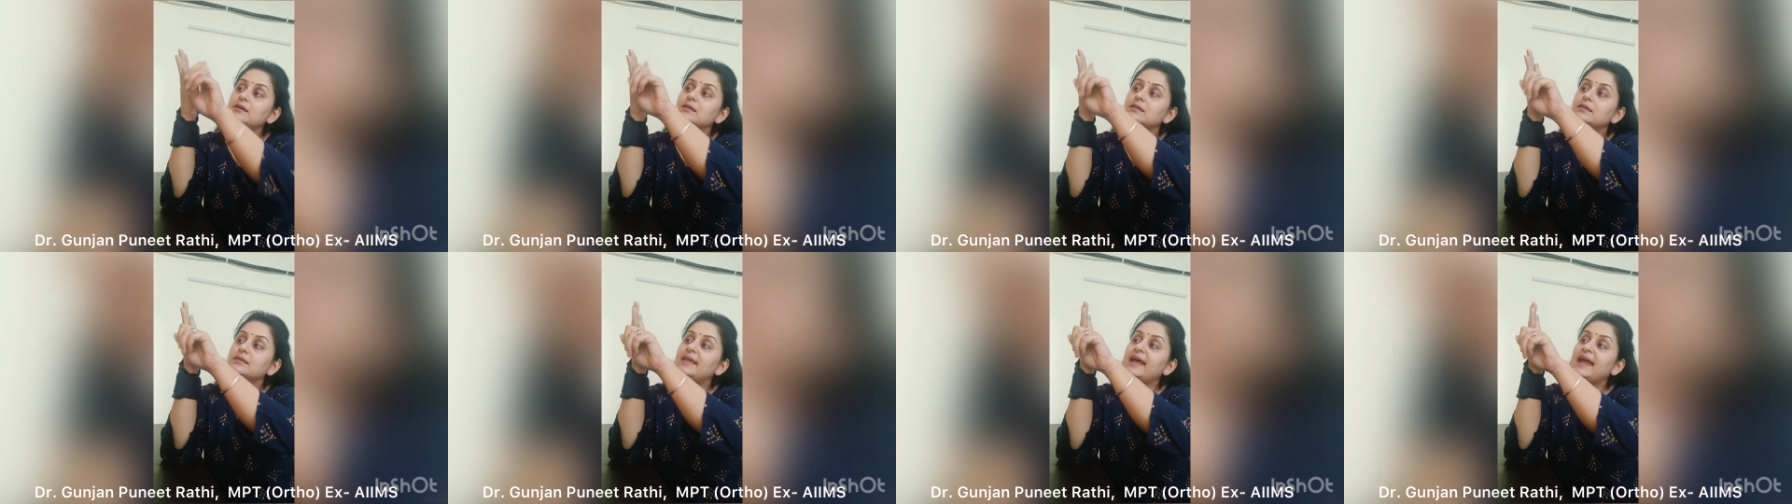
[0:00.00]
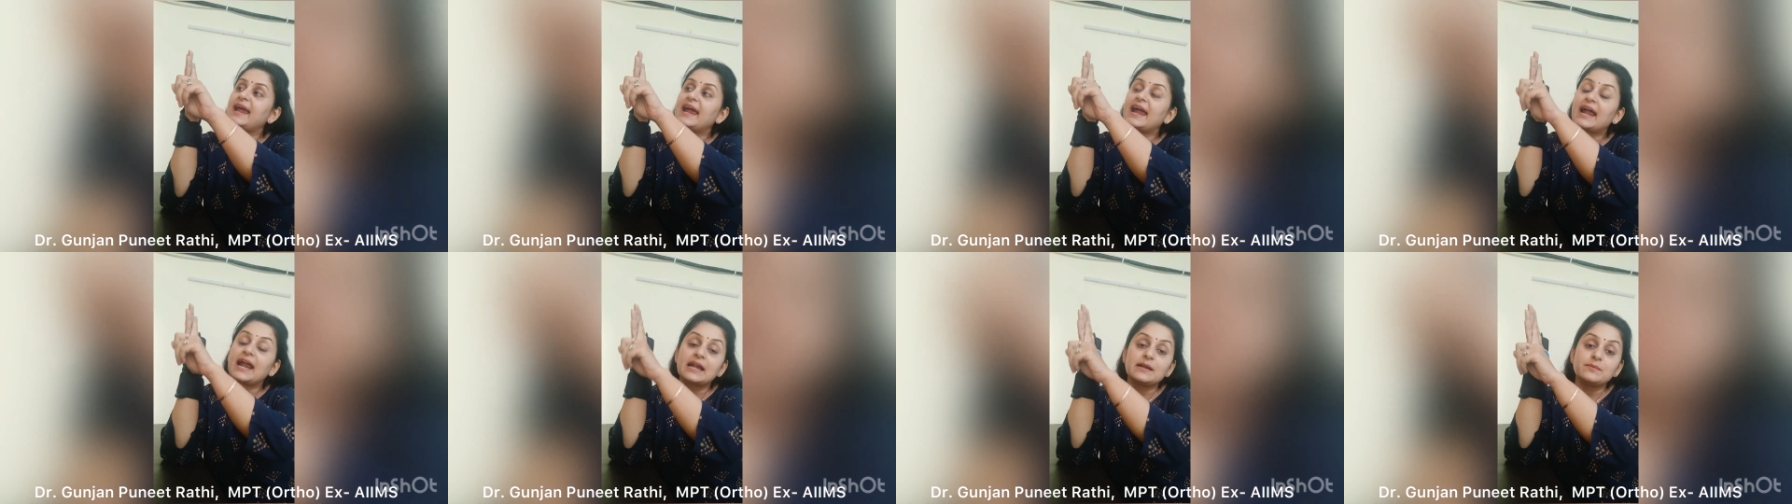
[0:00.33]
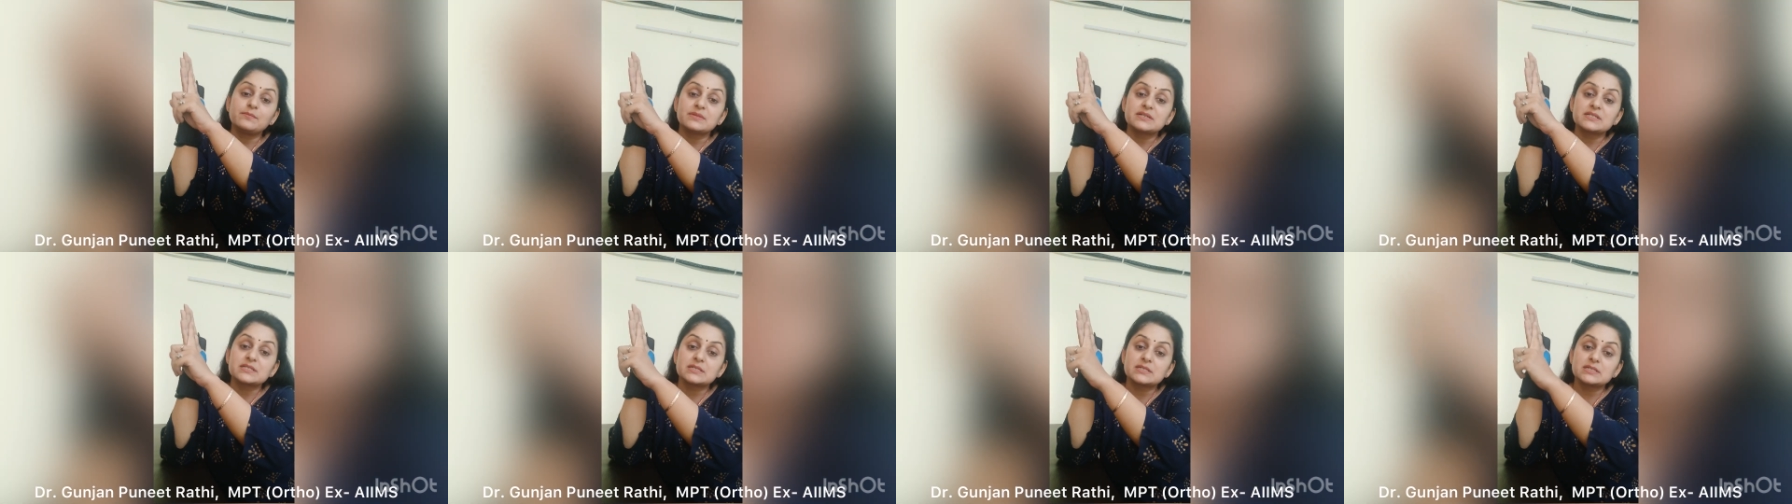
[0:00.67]
the hand
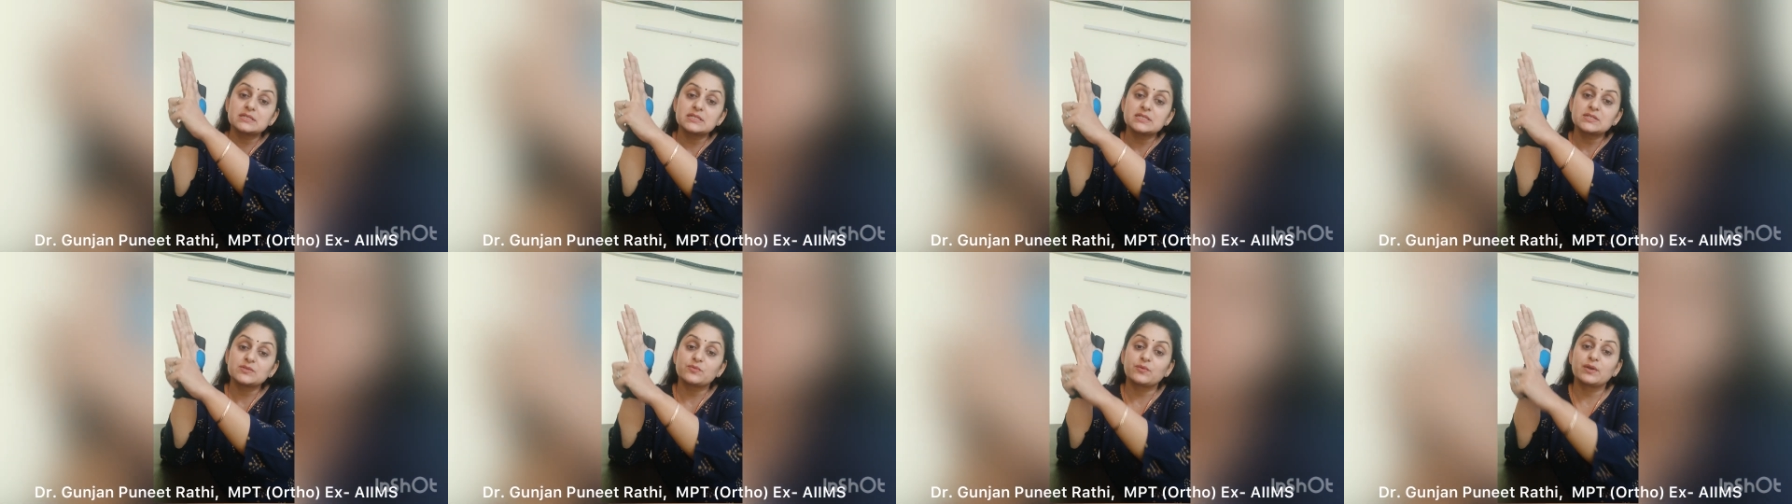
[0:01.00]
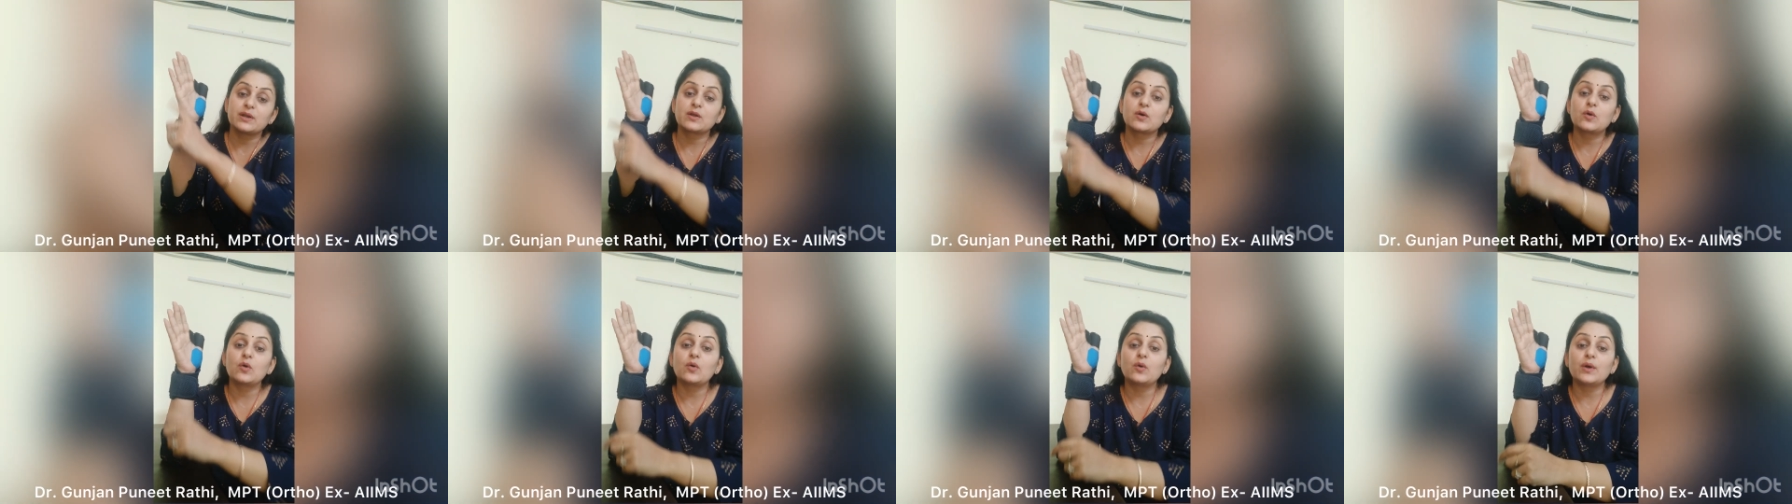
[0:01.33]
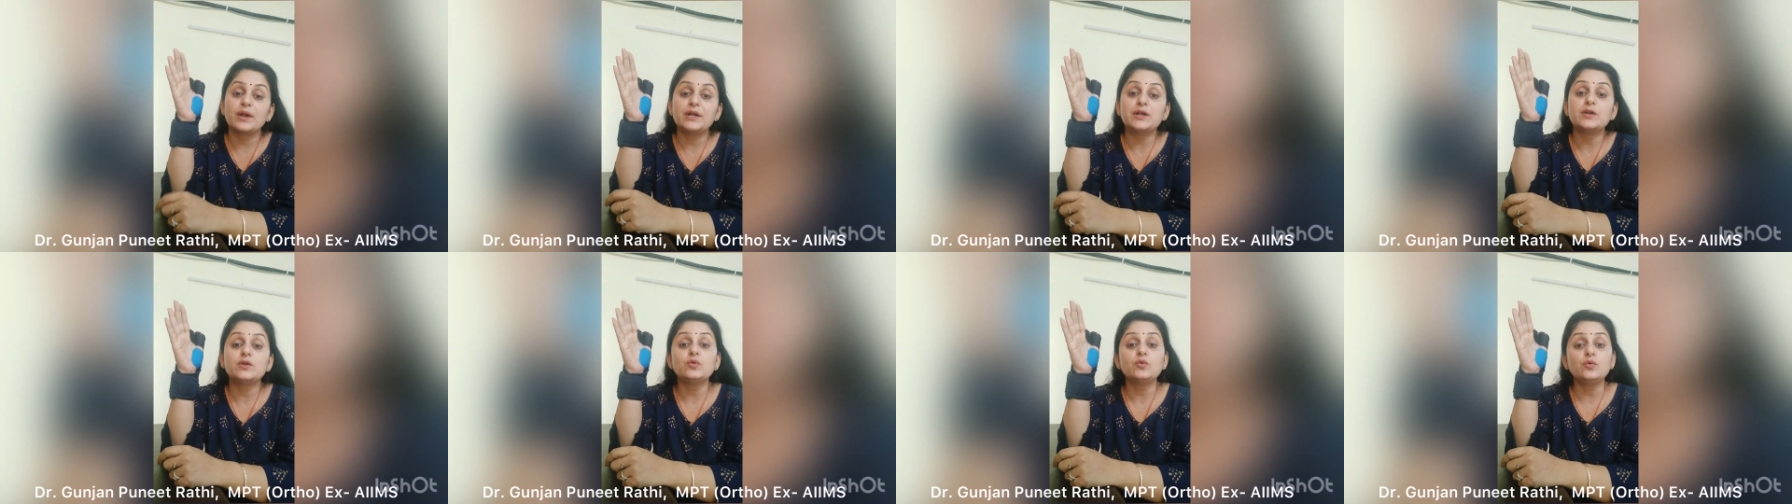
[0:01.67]
muscles will go
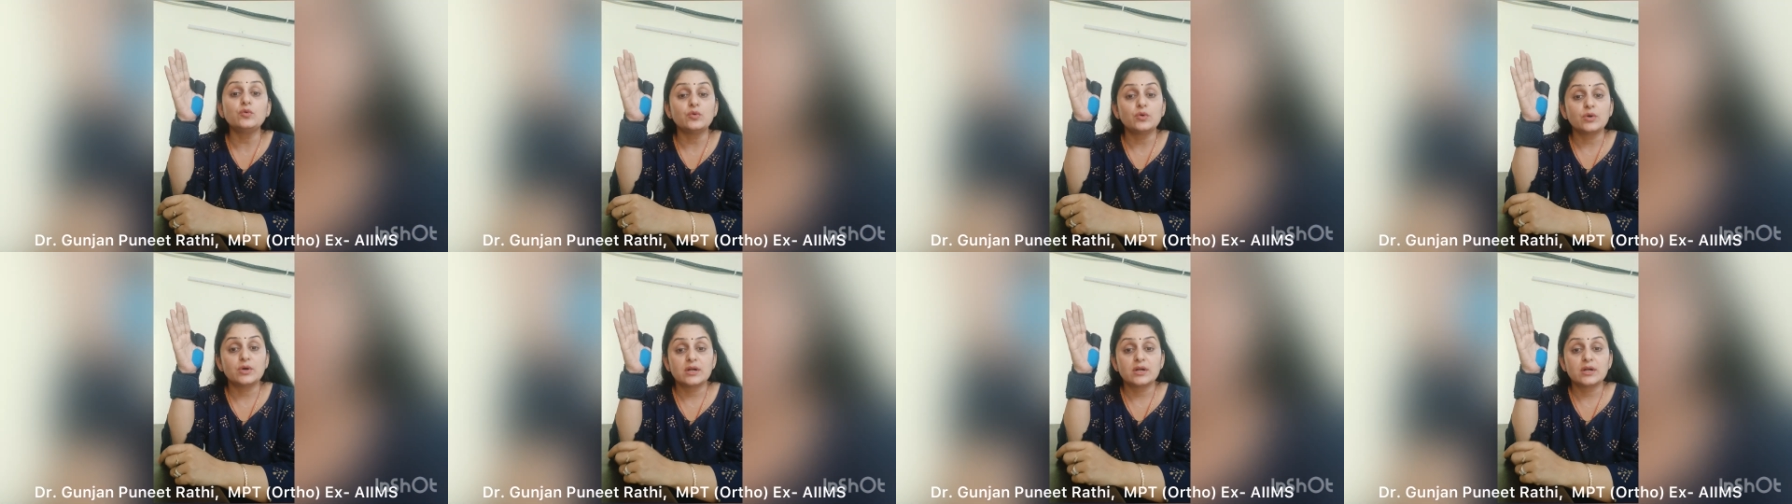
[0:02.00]
into